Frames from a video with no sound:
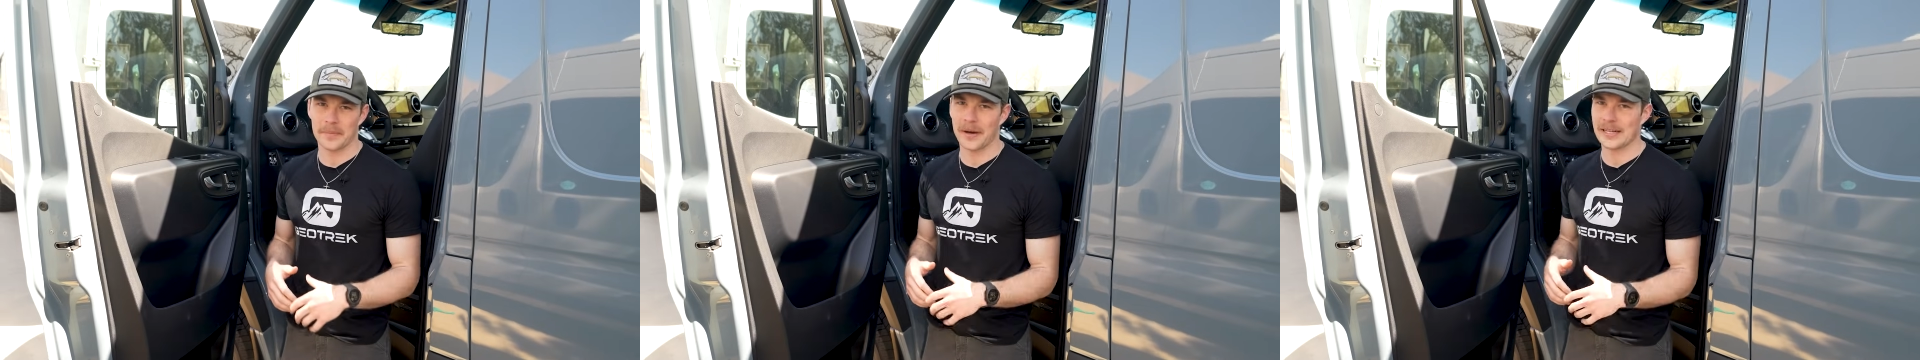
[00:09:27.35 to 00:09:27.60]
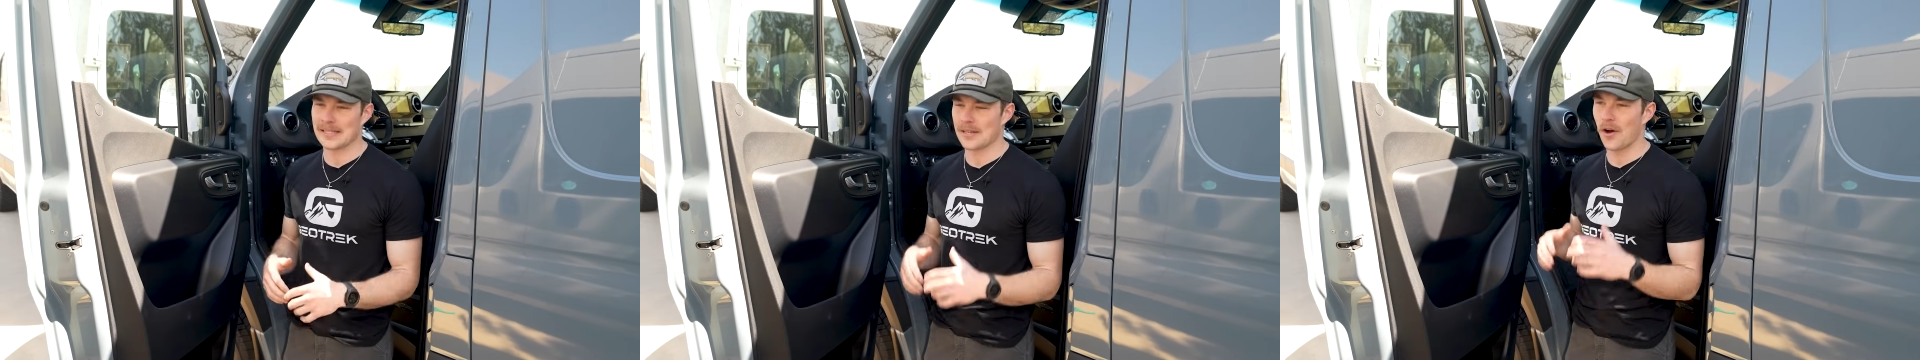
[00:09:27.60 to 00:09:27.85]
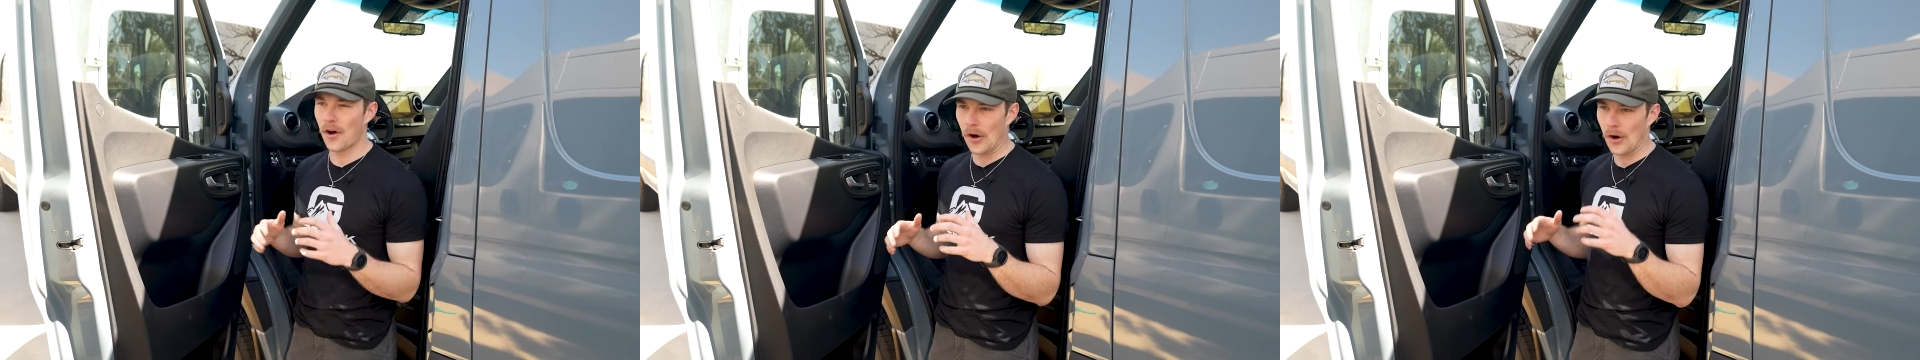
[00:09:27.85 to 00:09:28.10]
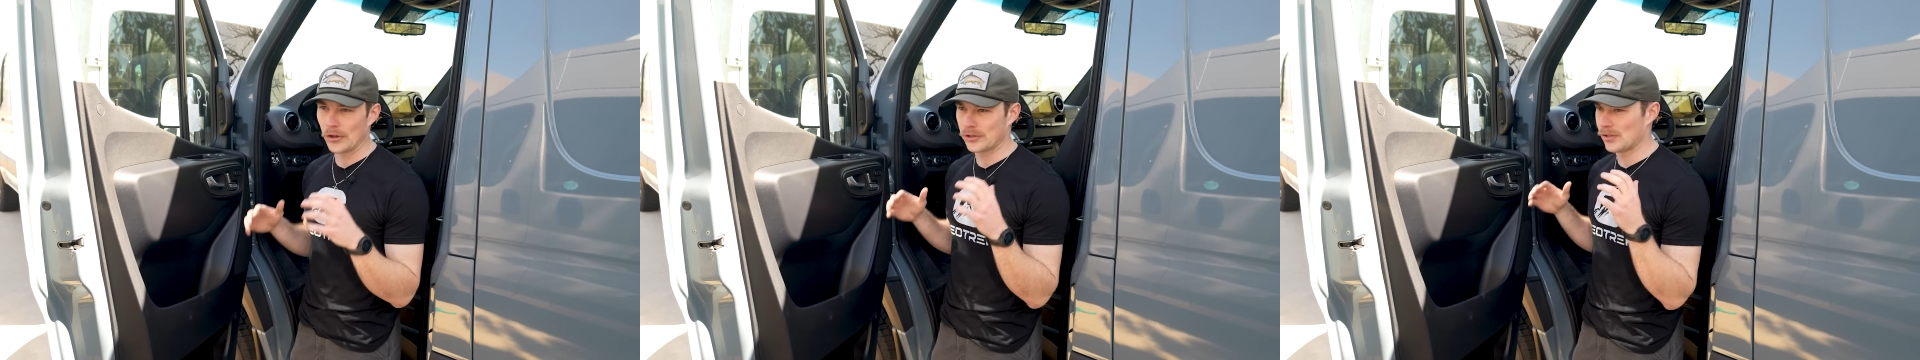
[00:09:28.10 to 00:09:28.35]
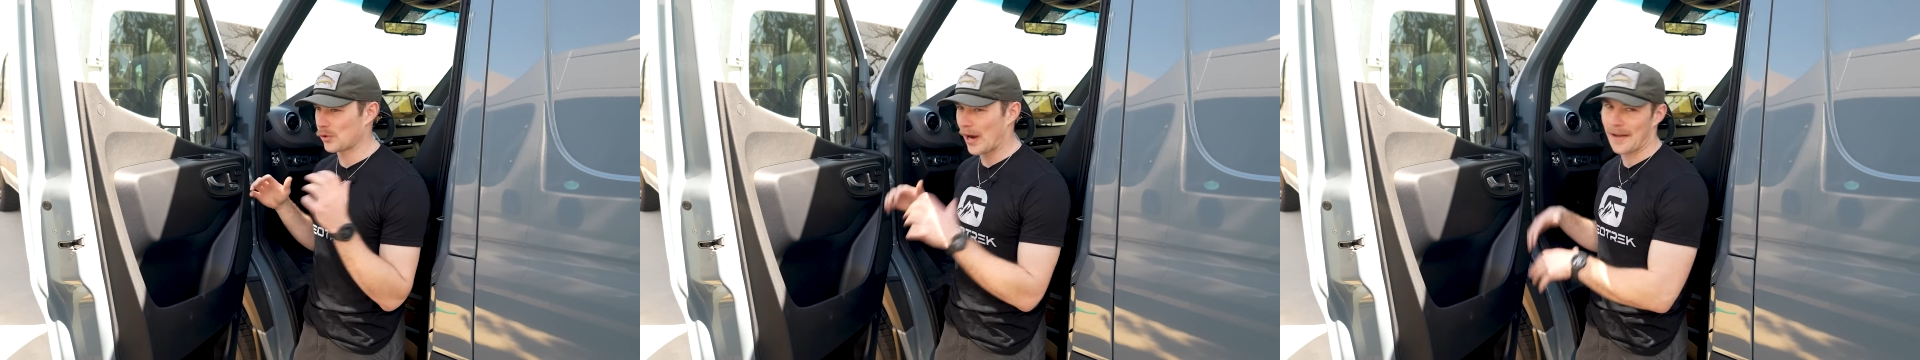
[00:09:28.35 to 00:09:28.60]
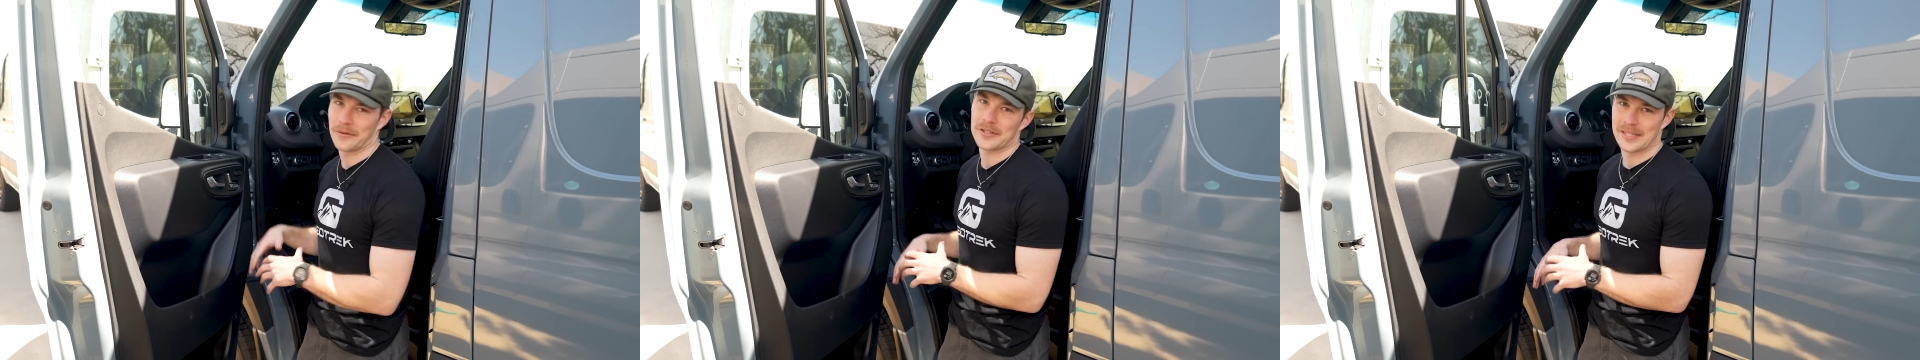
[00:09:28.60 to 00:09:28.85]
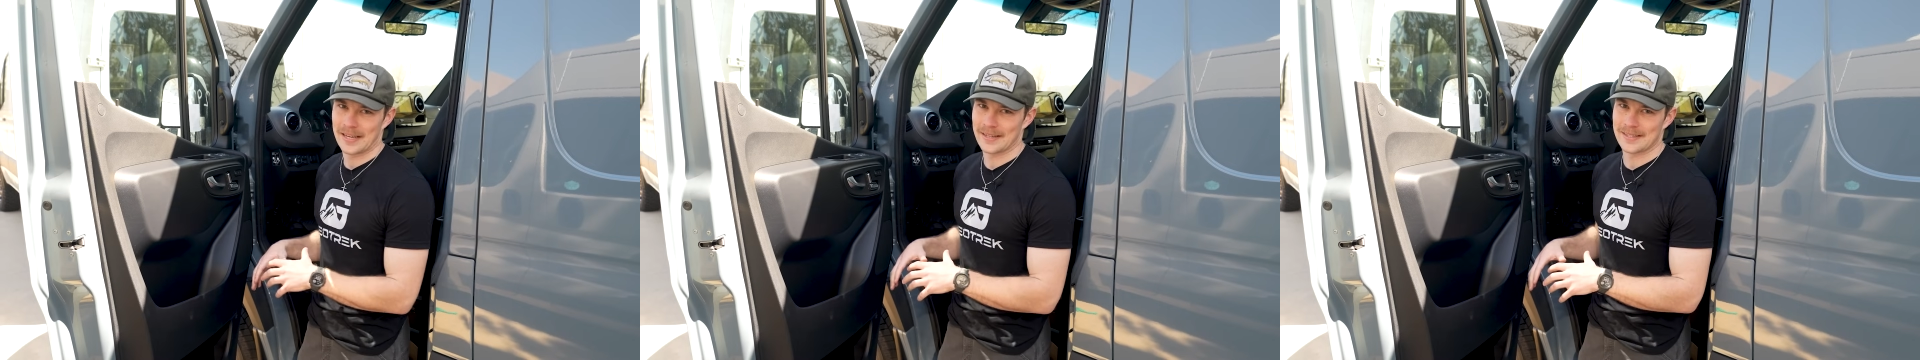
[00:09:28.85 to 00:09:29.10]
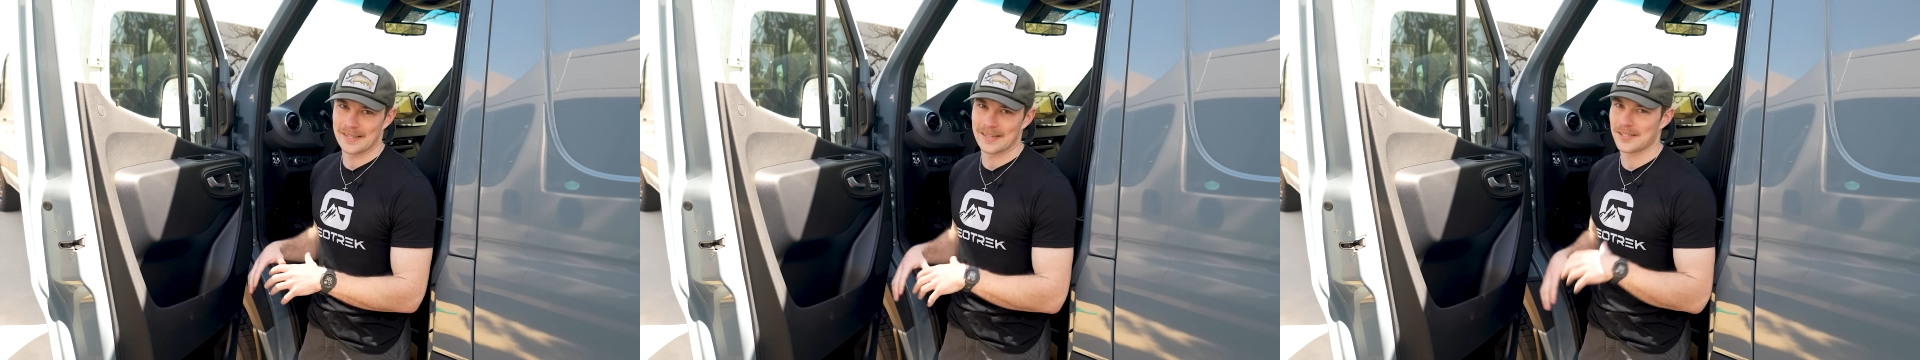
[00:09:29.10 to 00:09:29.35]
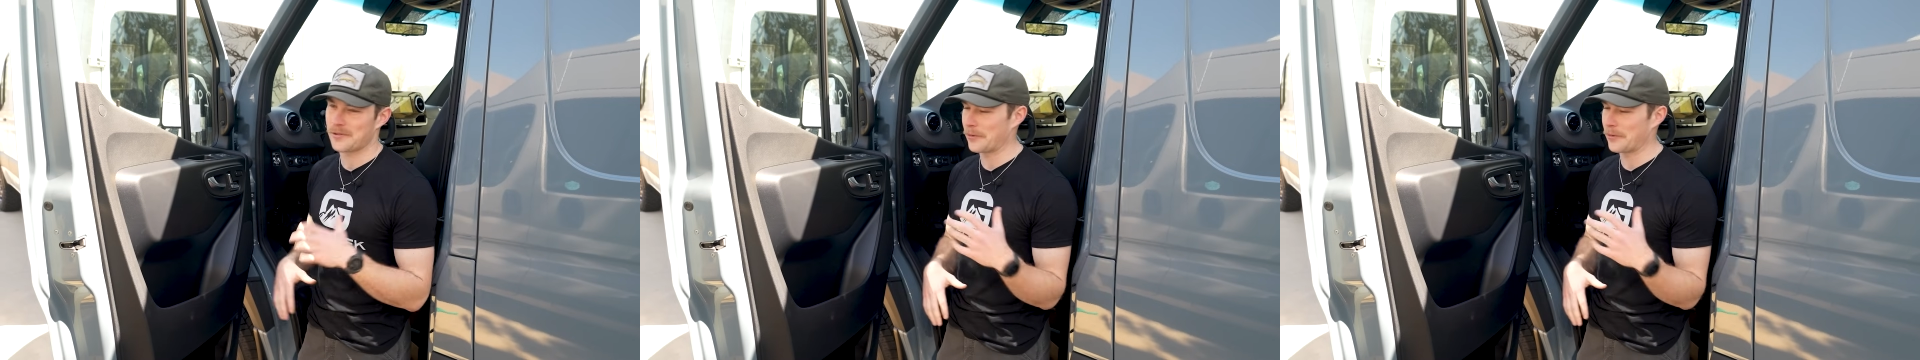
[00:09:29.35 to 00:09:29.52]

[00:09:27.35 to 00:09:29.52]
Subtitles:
but all driver's heated seats